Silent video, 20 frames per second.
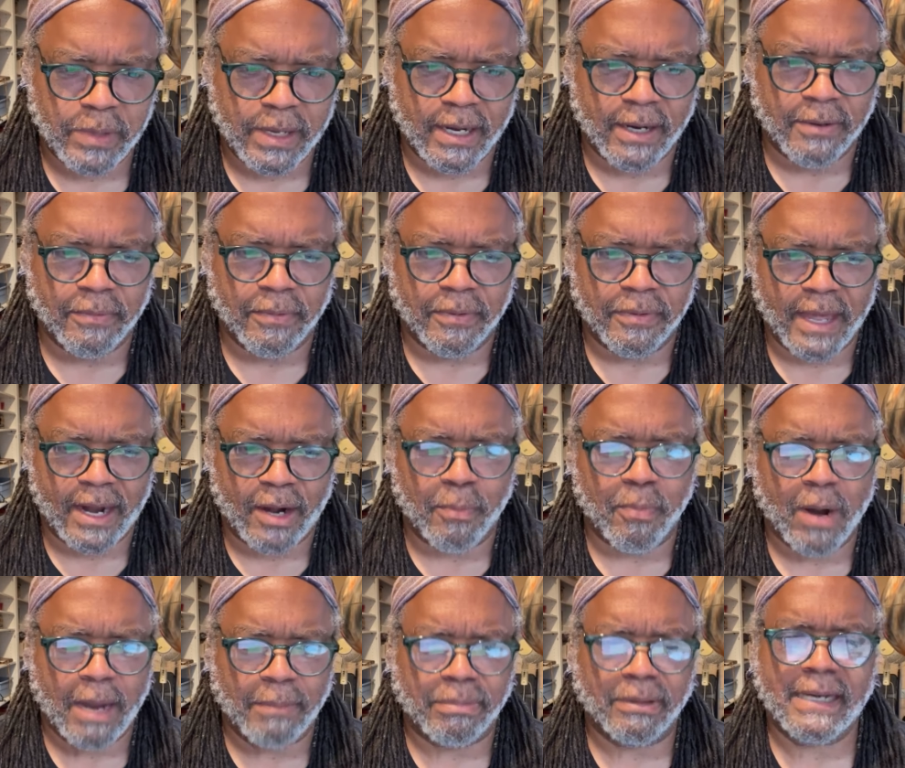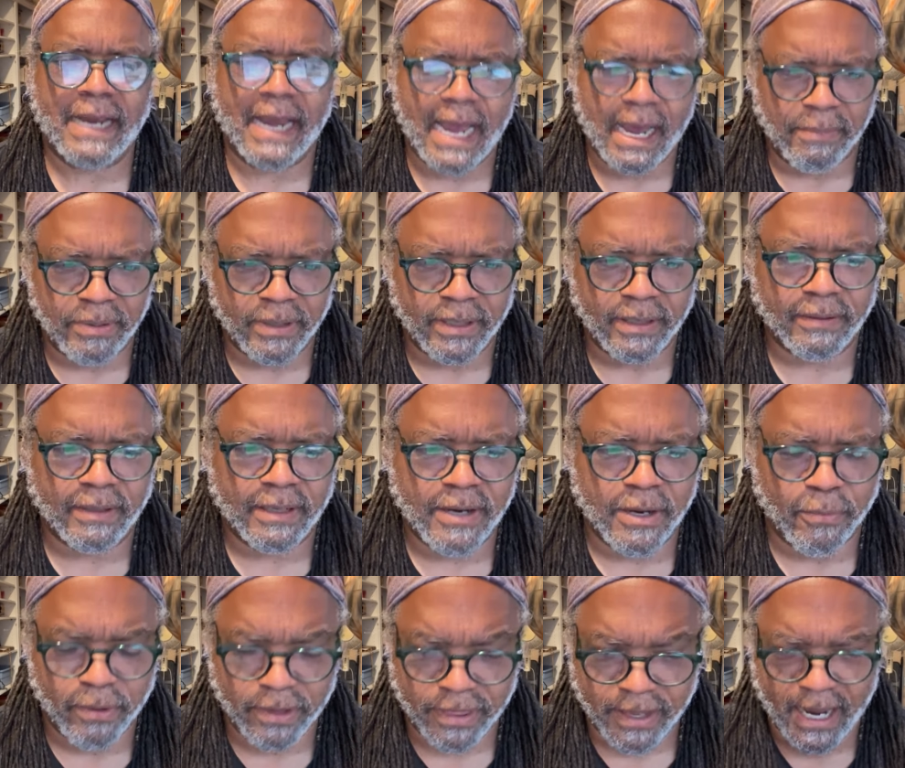you know that'll probably happen
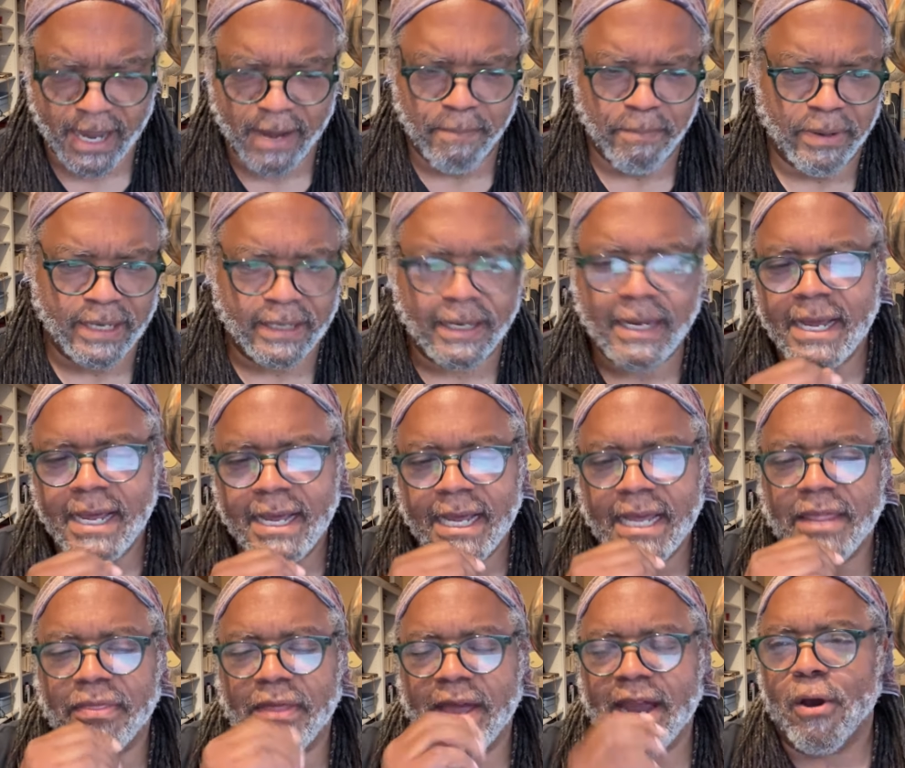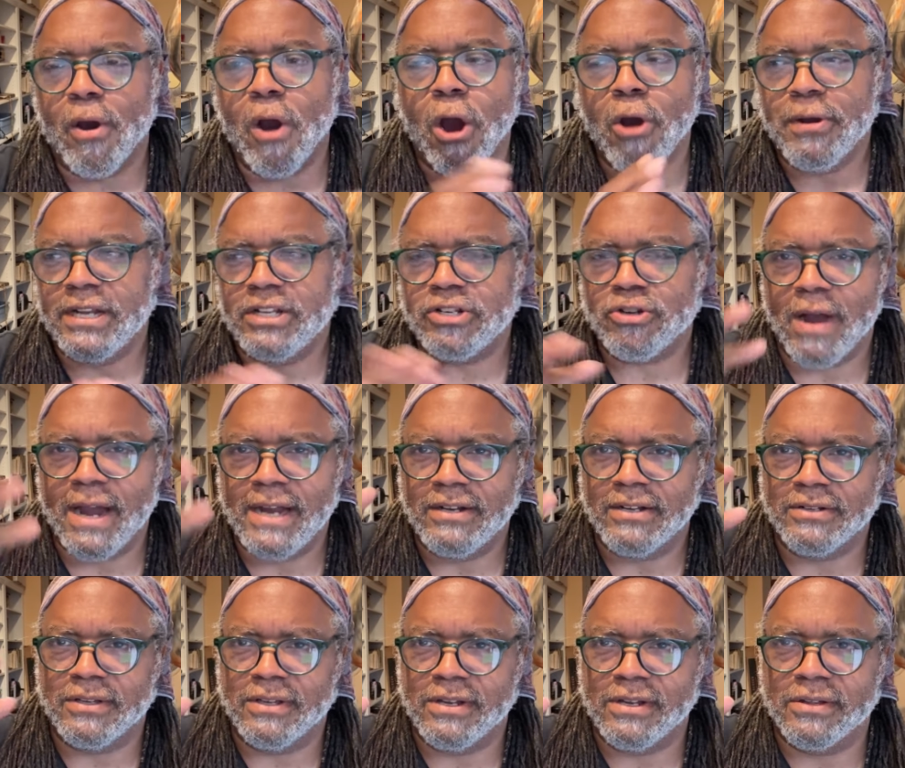you know with him but they are already trying
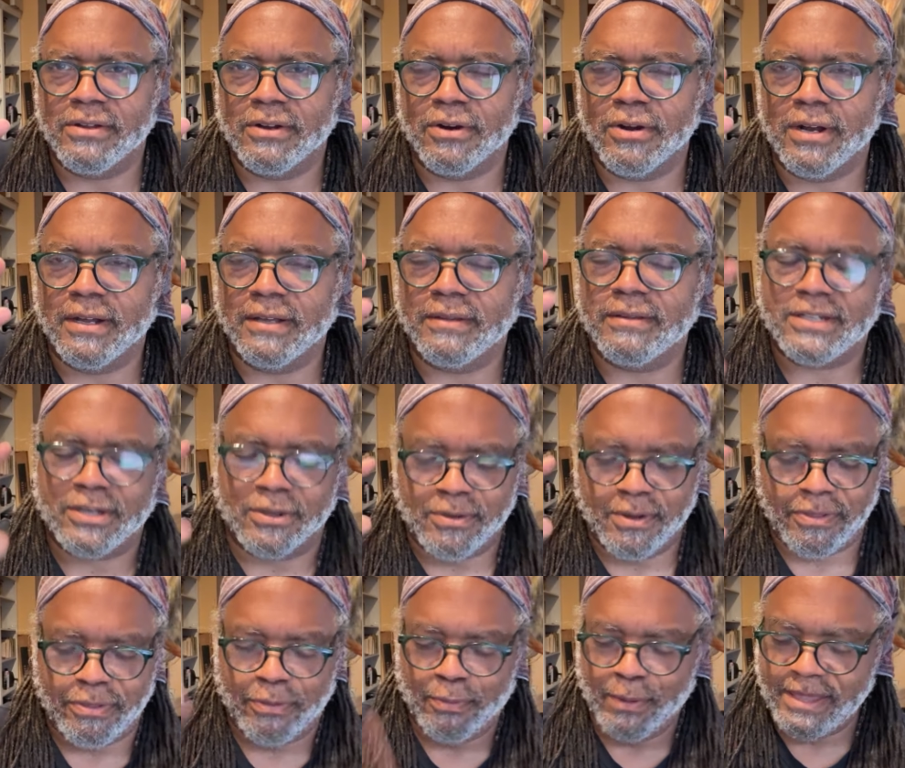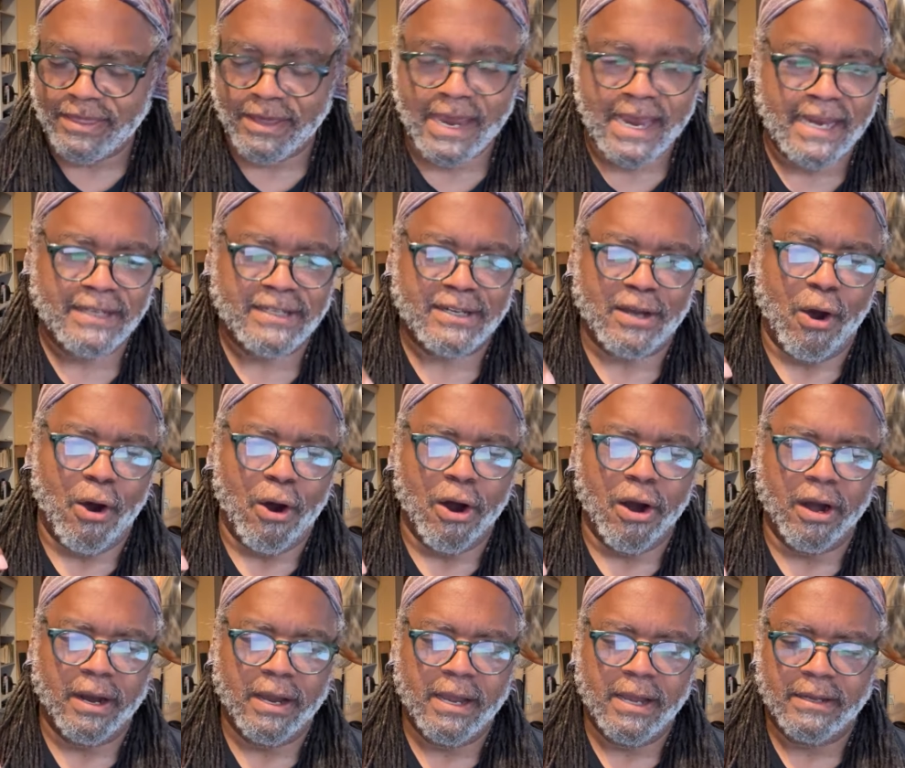to you know they're gonna so the three things
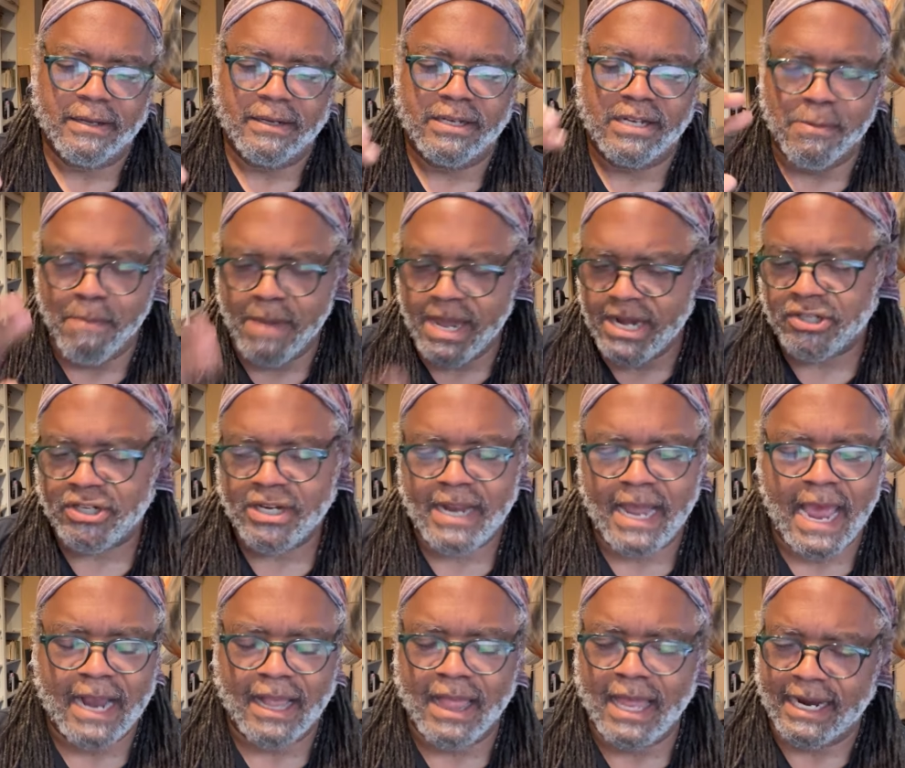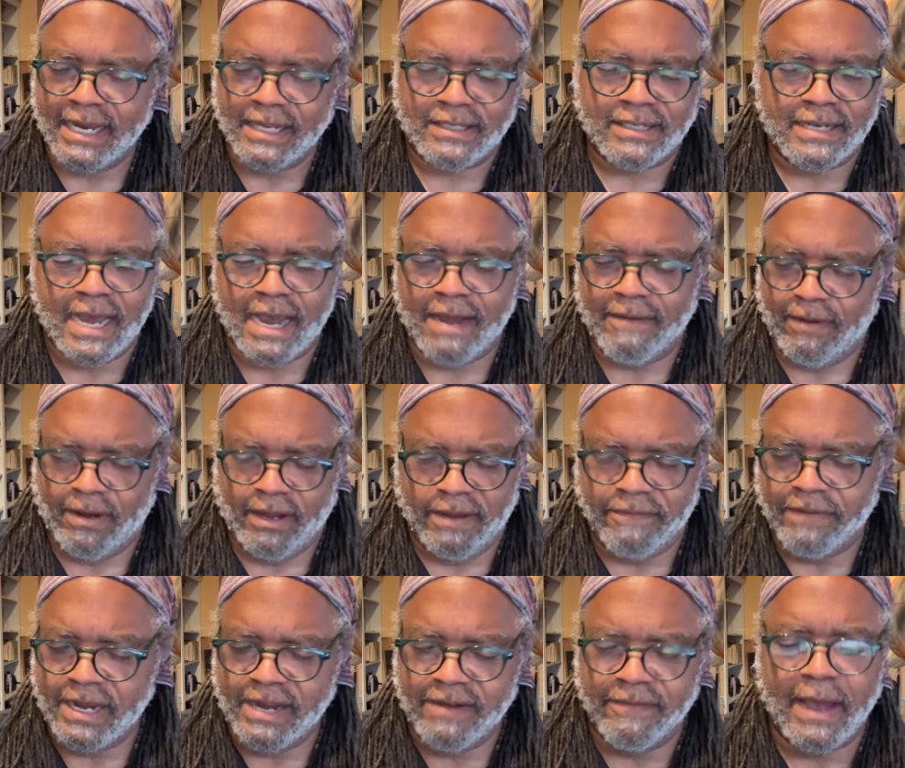are diminish it act like it's not
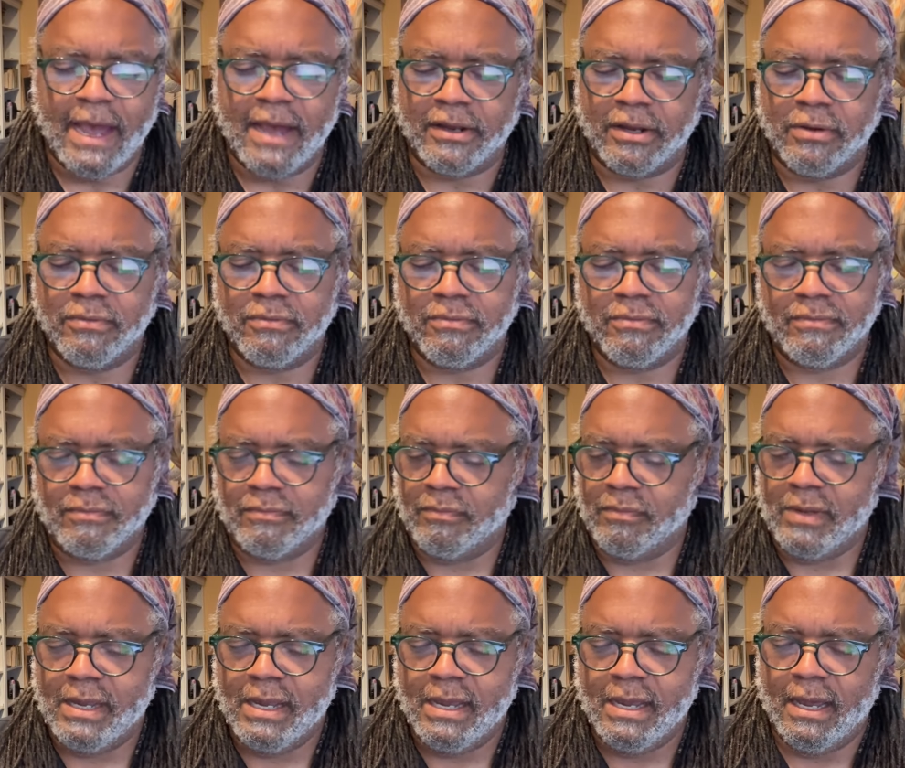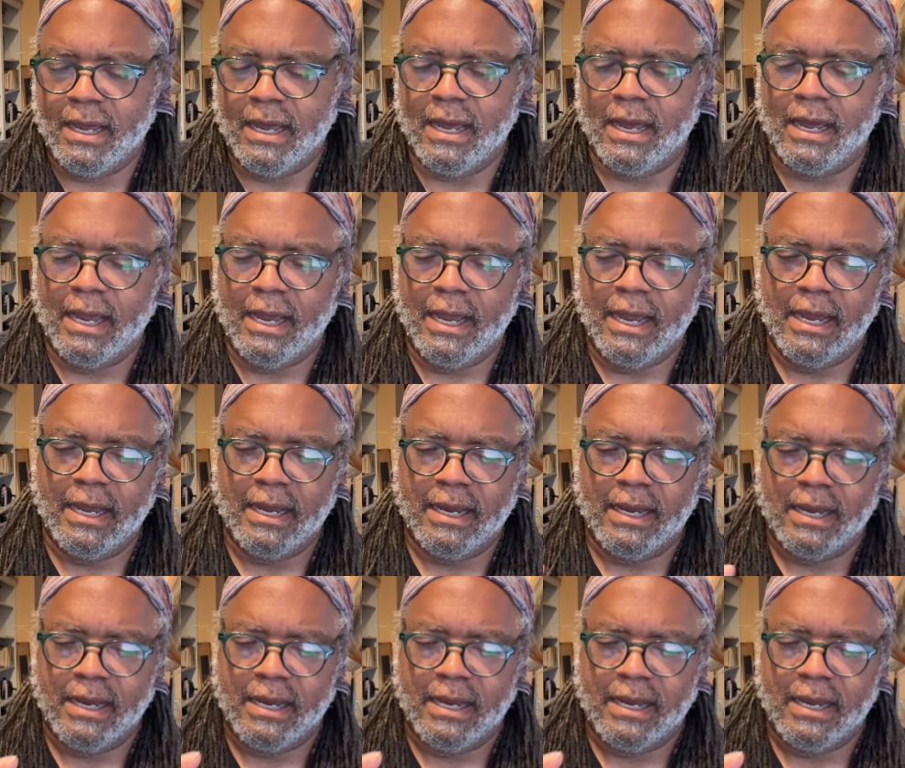of any value uh